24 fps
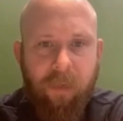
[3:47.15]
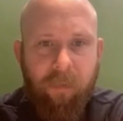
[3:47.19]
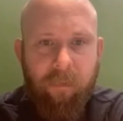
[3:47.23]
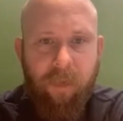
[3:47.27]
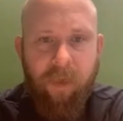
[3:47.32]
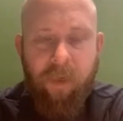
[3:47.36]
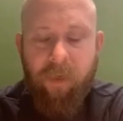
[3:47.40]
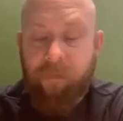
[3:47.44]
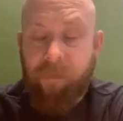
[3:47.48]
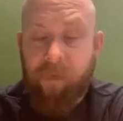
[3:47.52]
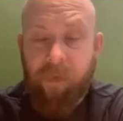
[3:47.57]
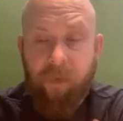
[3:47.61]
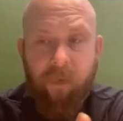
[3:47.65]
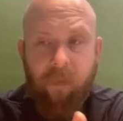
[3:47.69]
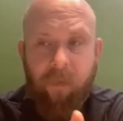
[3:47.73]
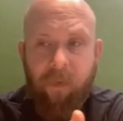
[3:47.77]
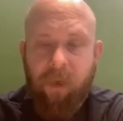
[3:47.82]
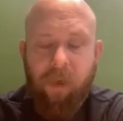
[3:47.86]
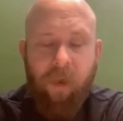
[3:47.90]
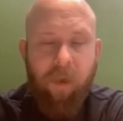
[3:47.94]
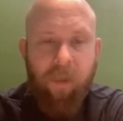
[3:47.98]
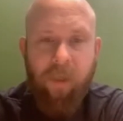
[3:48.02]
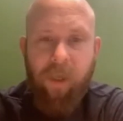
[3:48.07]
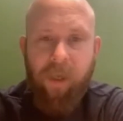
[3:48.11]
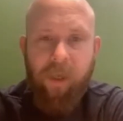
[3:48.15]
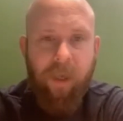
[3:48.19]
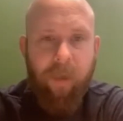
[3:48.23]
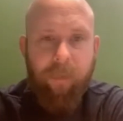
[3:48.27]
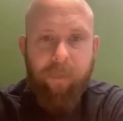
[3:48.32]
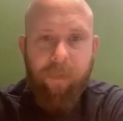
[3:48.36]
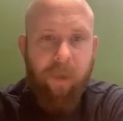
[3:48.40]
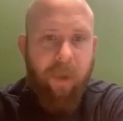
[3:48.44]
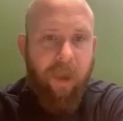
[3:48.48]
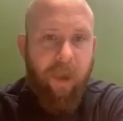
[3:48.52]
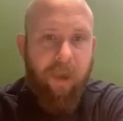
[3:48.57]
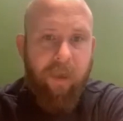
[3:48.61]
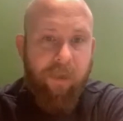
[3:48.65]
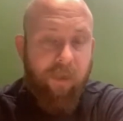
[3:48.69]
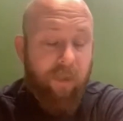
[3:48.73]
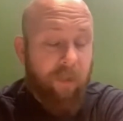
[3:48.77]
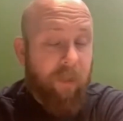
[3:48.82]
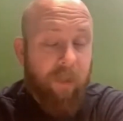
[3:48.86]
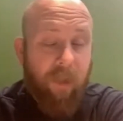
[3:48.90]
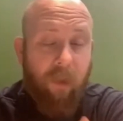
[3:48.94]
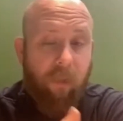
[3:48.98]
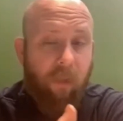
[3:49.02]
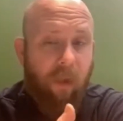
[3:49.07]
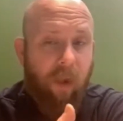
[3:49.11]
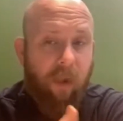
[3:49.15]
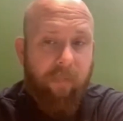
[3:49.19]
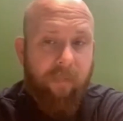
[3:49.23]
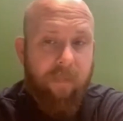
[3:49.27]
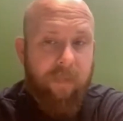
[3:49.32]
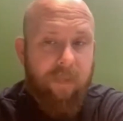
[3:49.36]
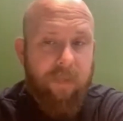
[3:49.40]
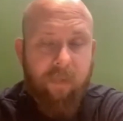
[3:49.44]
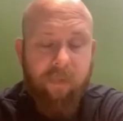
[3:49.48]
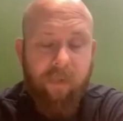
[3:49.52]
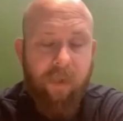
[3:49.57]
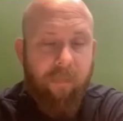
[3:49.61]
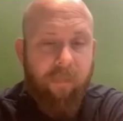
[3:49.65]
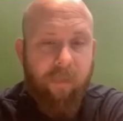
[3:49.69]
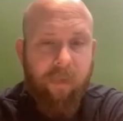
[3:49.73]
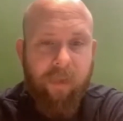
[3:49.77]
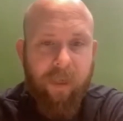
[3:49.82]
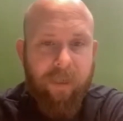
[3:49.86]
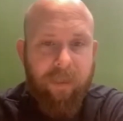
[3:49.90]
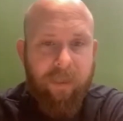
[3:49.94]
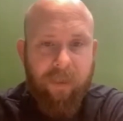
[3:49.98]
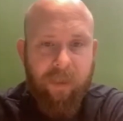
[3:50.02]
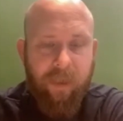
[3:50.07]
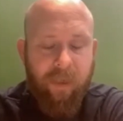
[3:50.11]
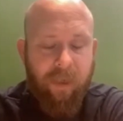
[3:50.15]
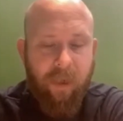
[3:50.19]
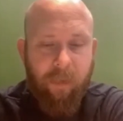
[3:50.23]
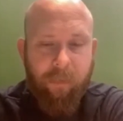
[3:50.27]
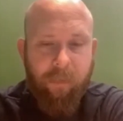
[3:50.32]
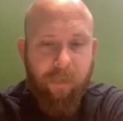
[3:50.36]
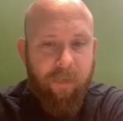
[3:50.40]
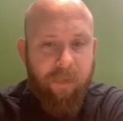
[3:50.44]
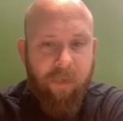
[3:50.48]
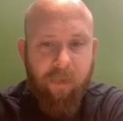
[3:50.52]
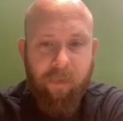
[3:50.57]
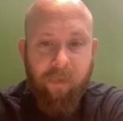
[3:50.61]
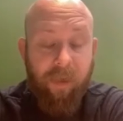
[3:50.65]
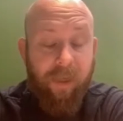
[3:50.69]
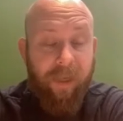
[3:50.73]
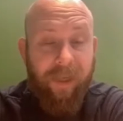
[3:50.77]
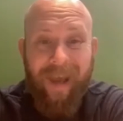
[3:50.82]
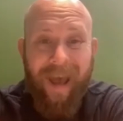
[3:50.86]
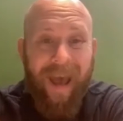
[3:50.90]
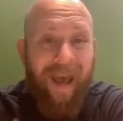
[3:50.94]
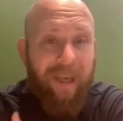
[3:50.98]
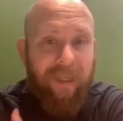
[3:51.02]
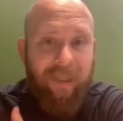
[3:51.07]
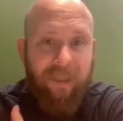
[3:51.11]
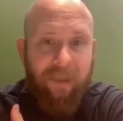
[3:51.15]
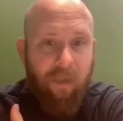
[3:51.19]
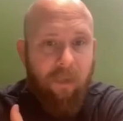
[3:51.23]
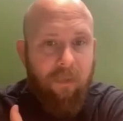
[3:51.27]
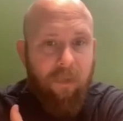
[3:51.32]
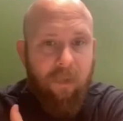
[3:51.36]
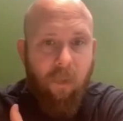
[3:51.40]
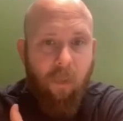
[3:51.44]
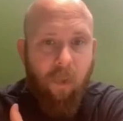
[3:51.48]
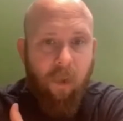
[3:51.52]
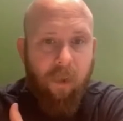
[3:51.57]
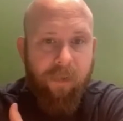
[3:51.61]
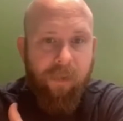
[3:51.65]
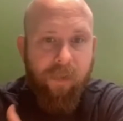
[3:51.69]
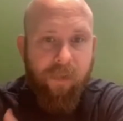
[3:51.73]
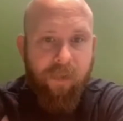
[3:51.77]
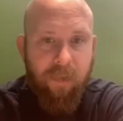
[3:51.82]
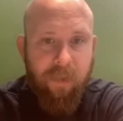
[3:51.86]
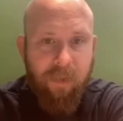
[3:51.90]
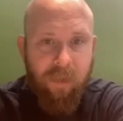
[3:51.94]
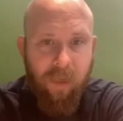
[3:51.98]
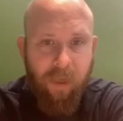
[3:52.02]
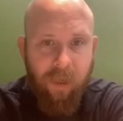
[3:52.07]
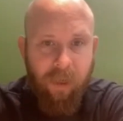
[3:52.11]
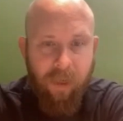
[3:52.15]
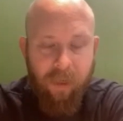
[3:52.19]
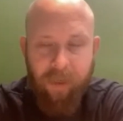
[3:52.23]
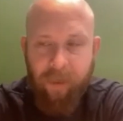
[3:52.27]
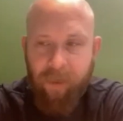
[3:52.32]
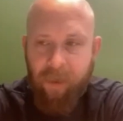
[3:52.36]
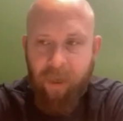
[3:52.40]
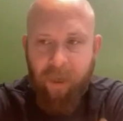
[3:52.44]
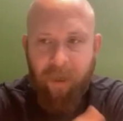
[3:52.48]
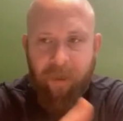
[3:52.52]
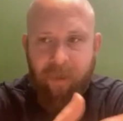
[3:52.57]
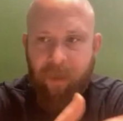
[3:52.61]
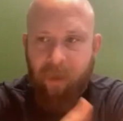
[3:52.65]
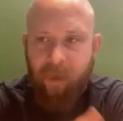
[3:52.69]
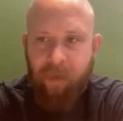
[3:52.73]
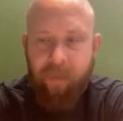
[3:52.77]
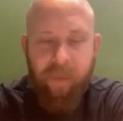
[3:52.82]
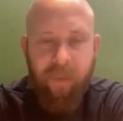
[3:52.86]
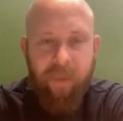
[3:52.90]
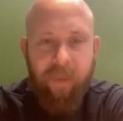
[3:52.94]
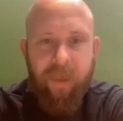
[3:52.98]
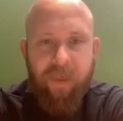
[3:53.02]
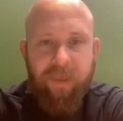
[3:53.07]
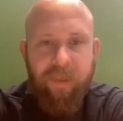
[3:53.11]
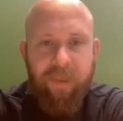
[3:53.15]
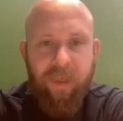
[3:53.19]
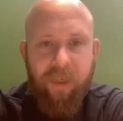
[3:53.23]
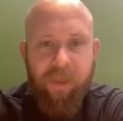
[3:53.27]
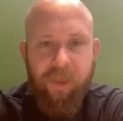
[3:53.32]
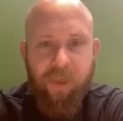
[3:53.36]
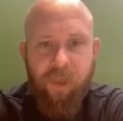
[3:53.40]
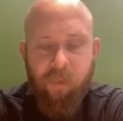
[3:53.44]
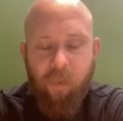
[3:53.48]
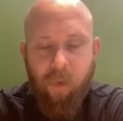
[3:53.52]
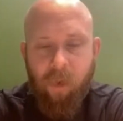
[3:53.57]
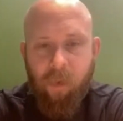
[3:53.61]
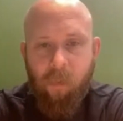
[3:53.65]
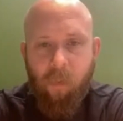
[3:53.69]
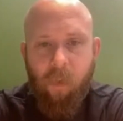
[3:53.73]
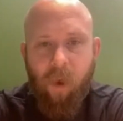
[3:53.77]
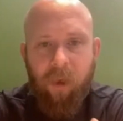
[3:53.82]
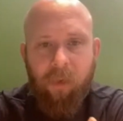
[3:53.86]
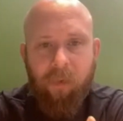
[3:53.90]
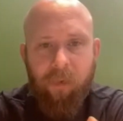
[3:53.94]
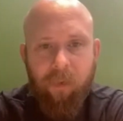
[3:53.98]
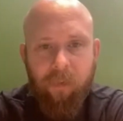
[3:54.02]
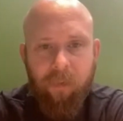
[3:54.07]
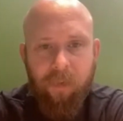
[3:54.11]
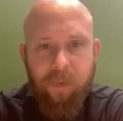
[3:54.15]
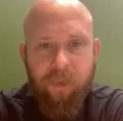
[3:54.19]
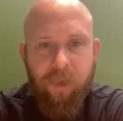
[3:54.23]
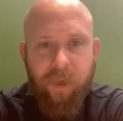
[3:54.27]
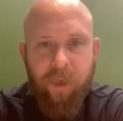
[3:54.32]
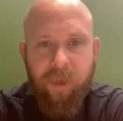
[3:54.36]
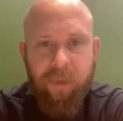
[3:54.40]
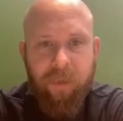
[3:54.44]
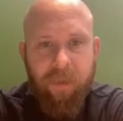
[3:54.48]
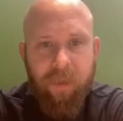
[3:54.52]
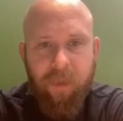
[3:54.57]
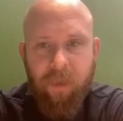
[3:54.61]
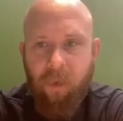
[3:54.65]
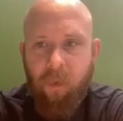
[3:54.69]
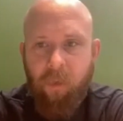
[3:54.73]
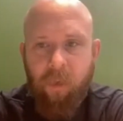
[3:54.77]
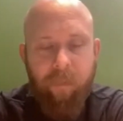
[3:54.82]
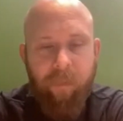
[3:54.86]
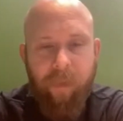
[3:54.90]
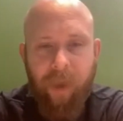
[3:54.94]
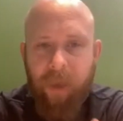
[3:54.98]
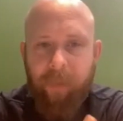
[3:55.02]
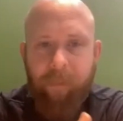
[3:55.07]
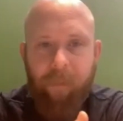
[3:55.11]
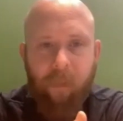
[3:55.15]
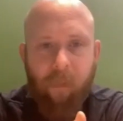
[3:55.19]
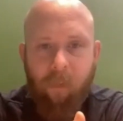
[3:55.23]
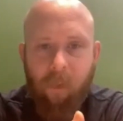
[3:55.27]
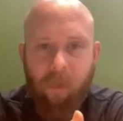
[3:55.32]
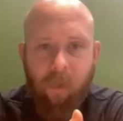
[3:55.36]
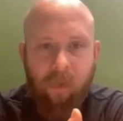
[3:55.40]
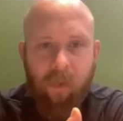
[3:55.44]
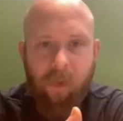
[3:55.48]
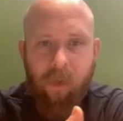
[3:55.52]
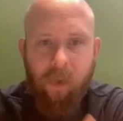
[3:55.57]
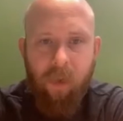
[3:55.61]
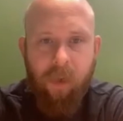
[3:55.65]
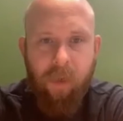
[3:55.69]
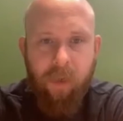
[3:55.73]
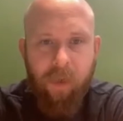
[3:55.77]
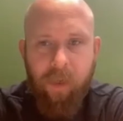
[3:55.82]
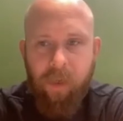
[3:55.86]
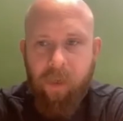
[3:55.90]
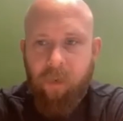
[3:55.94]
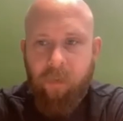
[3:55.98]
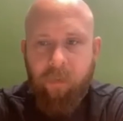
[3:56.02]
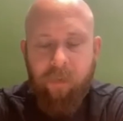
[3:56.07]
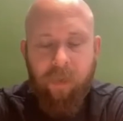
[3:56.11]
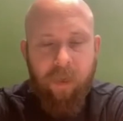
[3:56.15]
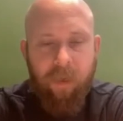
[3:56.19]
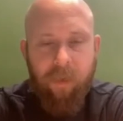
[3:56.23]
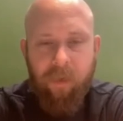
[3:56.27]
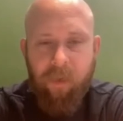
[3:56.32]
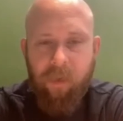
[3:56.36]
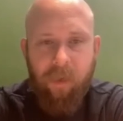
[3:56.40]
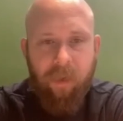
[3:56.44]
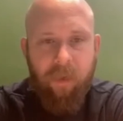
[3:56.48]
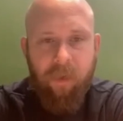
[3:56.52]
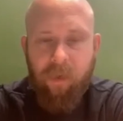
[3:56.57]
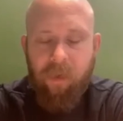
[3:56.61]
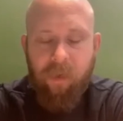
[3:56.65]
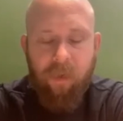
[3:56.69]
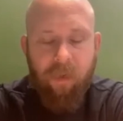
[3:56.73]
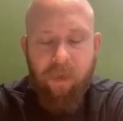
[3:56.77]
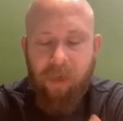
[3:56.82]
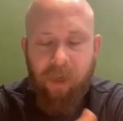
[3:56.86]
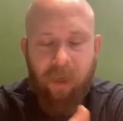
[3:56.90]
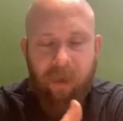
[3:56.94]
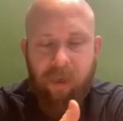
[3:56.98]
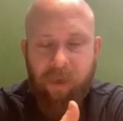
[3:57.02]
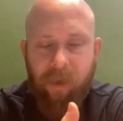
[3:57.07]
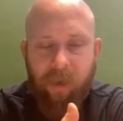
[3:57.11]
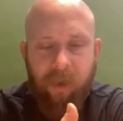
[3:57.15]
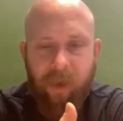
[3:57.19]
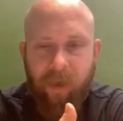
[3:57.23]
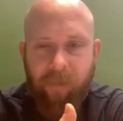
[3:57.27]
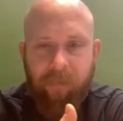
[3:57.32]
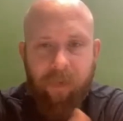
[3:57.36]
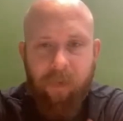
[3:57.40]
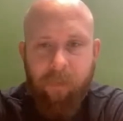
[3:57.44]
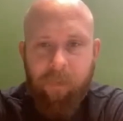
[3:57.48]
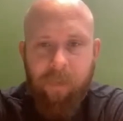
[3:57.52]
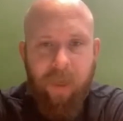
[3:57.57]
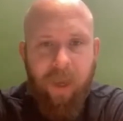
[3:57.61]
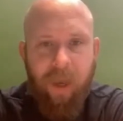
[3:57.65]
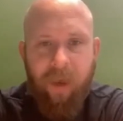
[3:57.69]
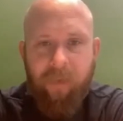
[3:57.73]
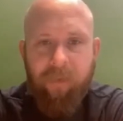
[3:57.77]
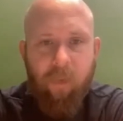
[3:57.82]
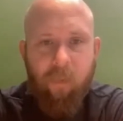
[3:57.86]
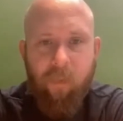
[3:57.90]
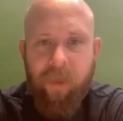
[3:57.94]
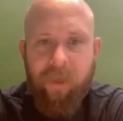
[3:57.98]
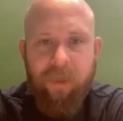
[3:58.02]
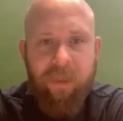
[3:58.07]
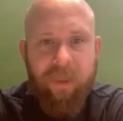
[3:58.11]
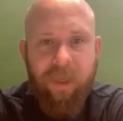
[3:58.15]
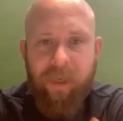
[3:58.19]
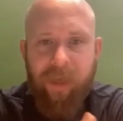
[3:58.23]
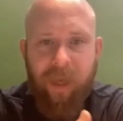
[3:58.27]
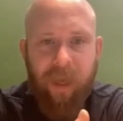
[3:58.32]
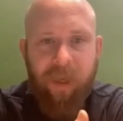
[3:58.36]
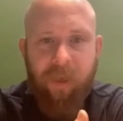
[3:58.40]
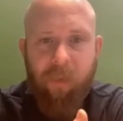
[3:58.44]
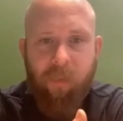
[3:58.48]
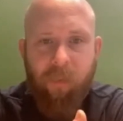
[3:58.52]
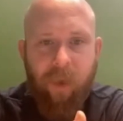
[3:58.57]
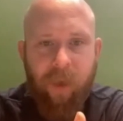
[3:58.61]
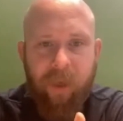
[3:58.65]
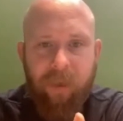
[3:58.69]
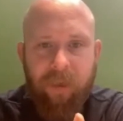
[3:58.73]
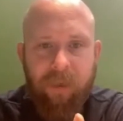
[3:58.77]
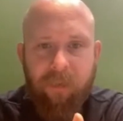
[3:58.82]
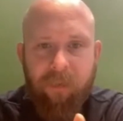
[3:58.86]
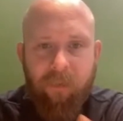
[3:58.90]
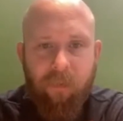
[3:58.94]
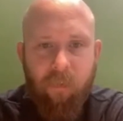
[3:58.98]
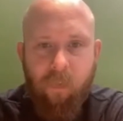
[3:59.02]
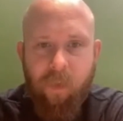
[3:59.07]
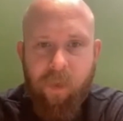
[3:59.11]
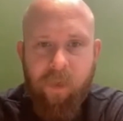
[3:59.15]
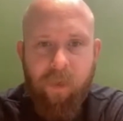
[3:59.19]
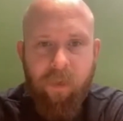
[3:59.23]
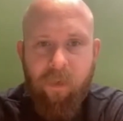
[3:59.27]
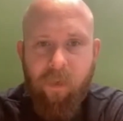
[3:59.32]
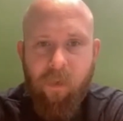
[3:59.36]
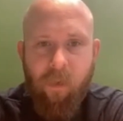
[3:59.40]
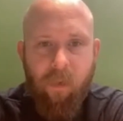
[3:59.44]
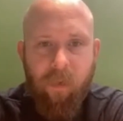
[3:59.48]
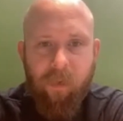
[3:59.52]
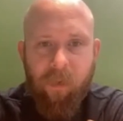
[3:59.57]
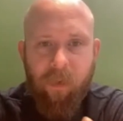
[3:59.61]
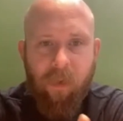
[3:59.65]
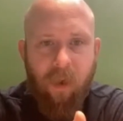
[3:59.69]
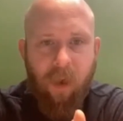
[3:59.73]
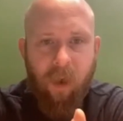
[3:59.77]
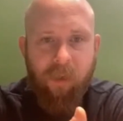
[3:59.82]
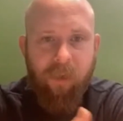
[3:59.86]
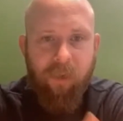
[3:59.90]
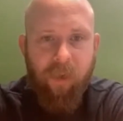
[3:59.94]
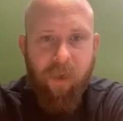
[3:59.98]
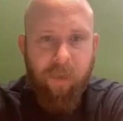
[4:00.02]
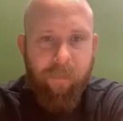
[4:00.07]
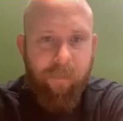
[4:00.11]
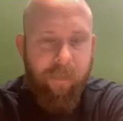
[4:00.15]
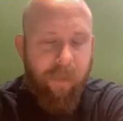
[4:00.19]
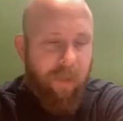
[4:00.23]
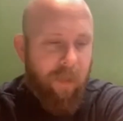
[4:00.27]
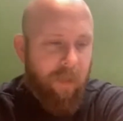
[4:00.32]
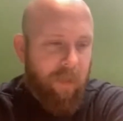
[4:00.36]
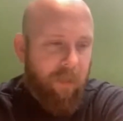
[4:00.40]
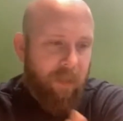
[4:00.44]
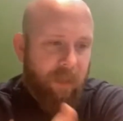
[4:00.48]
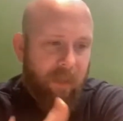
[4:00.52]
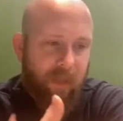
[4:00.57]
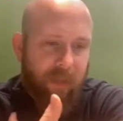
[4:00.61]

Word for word: But if you're doing an online application, the loan officer never gets the opportunity to ask those questions. Right. And send you on a wild goose chase to go get paperwork, you know, that you're going to inevitably have to resend anyways when you go under contract because the